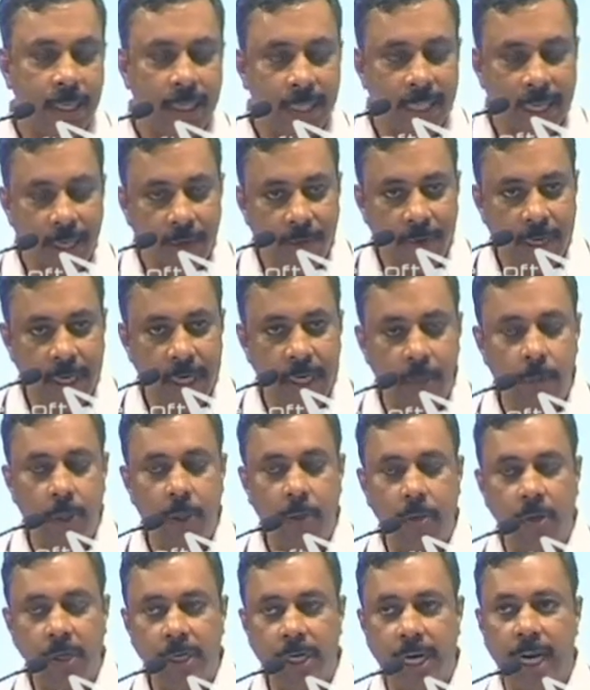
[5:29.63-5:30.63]
then we are able
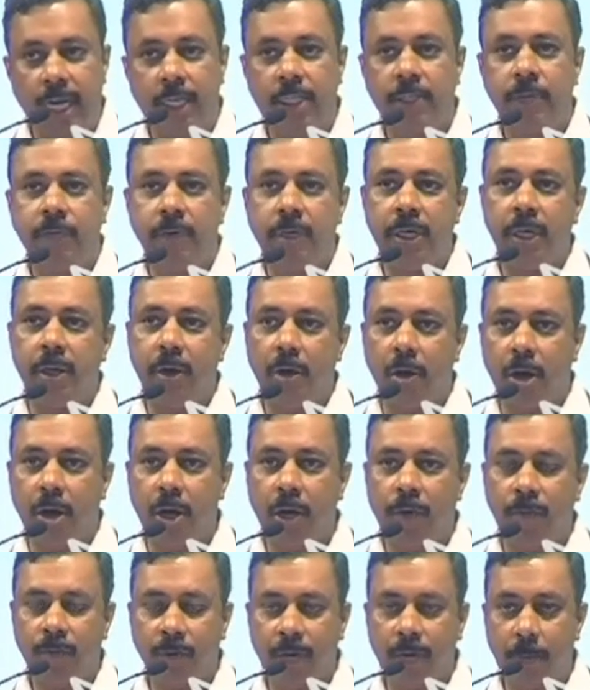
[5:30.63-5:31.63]
to transfer a lot
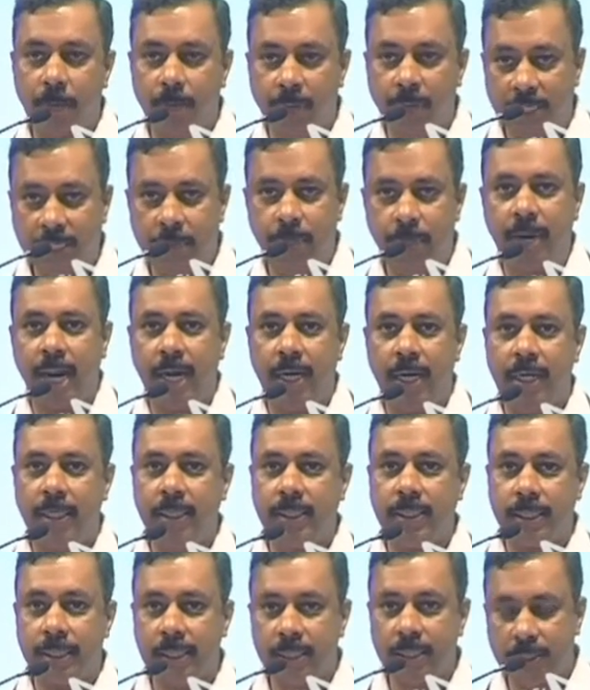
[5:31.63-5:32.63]
of our best
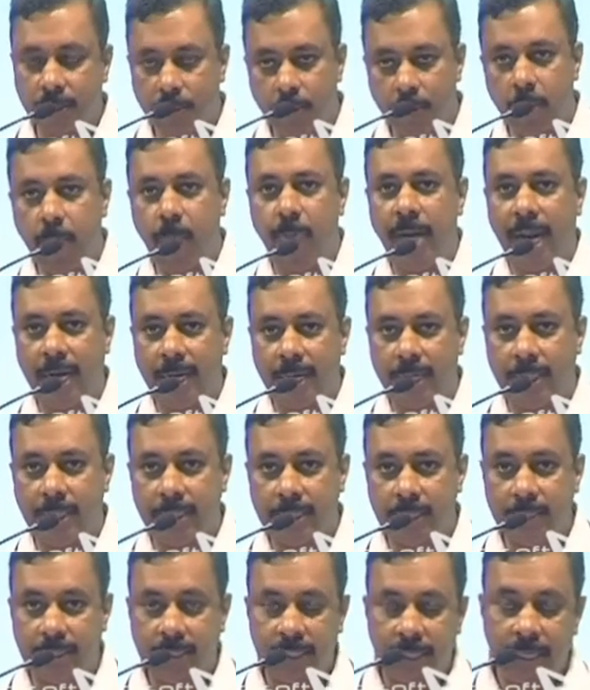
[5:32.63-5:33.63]
practices, good
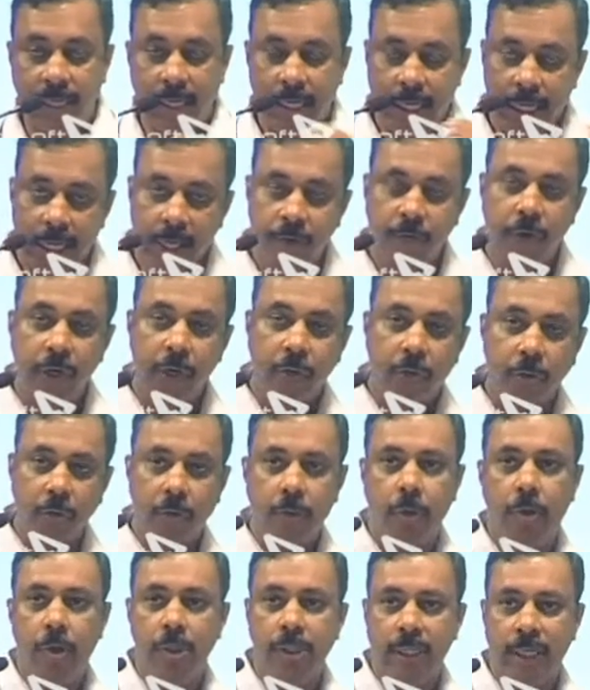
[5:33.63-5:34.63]
practices, even to
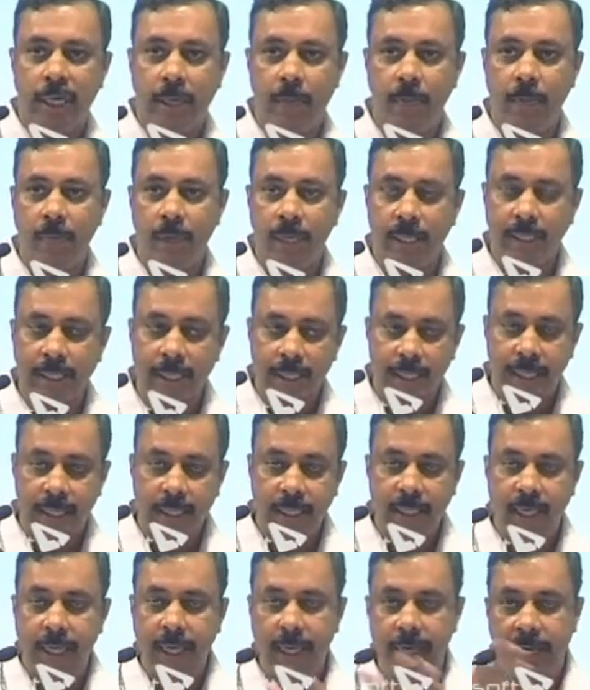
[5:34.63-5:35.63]
those companies, and
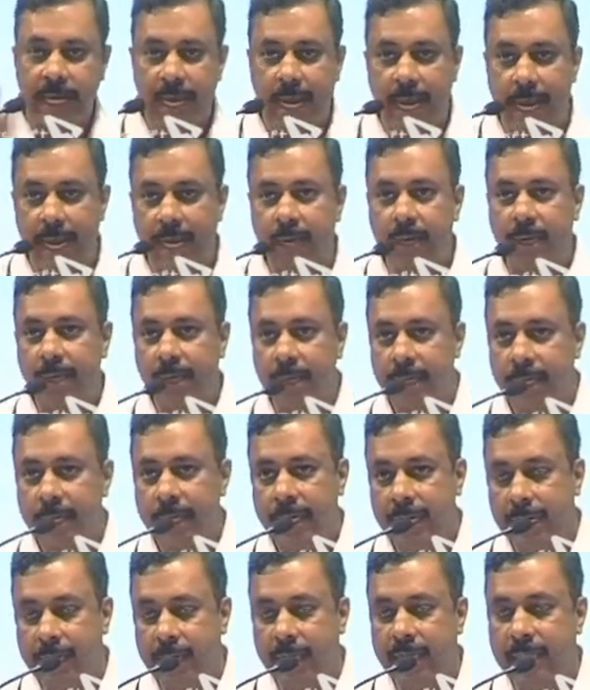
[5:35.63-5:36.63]
then the entire
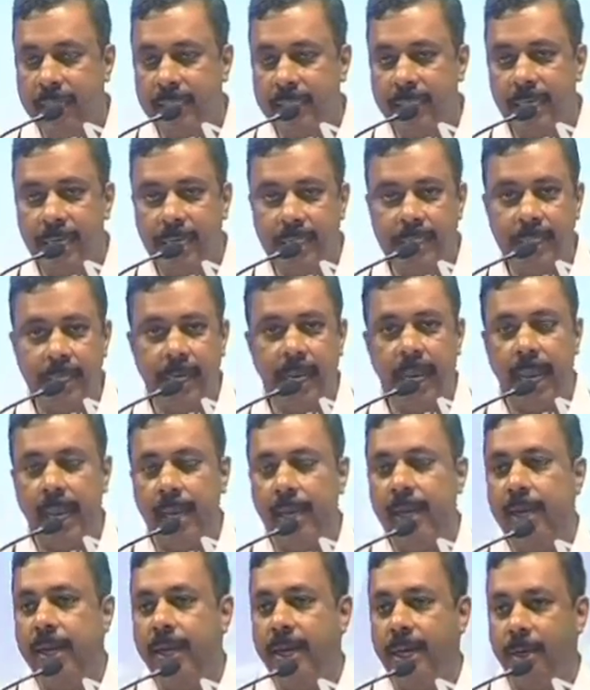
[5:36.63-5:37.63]
industry as an
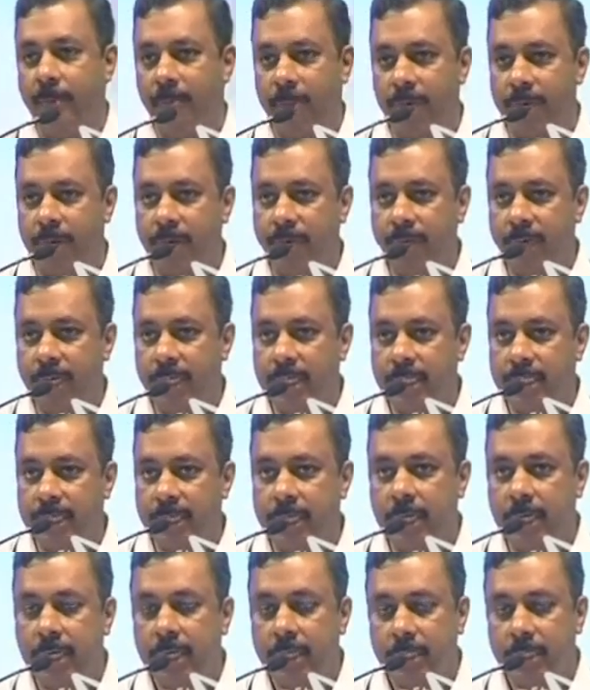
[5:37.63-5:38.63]
aggregate benefits.
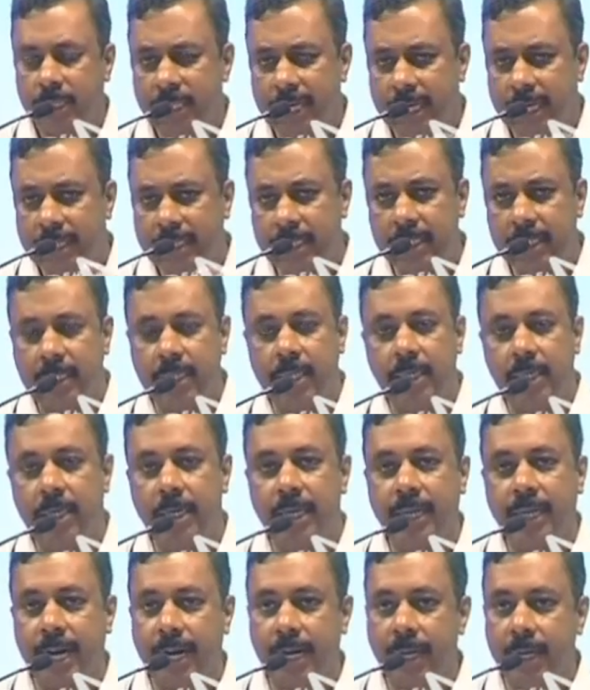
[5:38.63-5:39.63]
So that's a
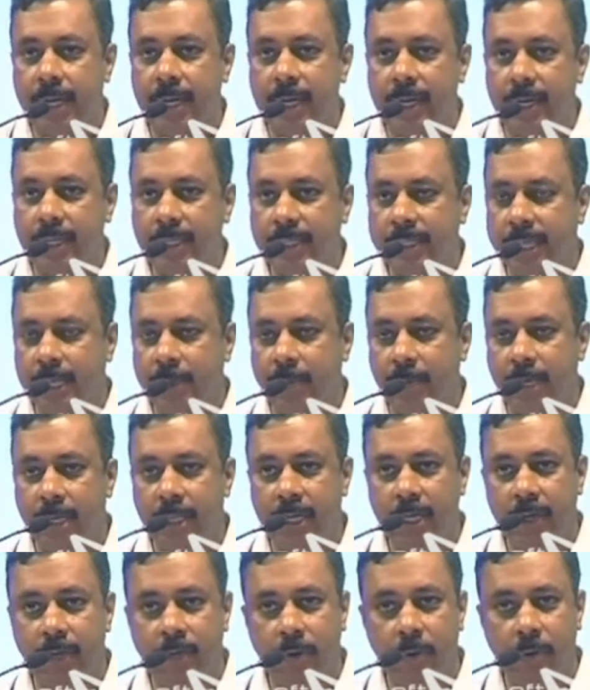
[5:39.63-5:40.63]
third category and segment
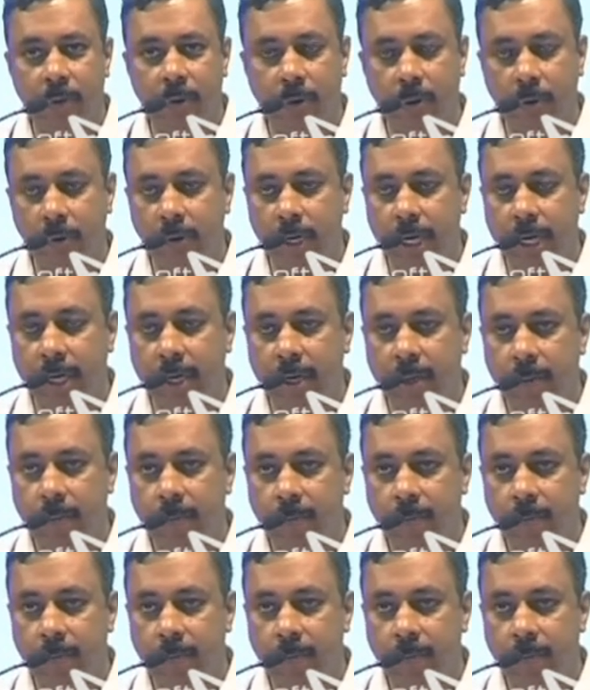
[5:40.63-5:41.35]
that we could look at.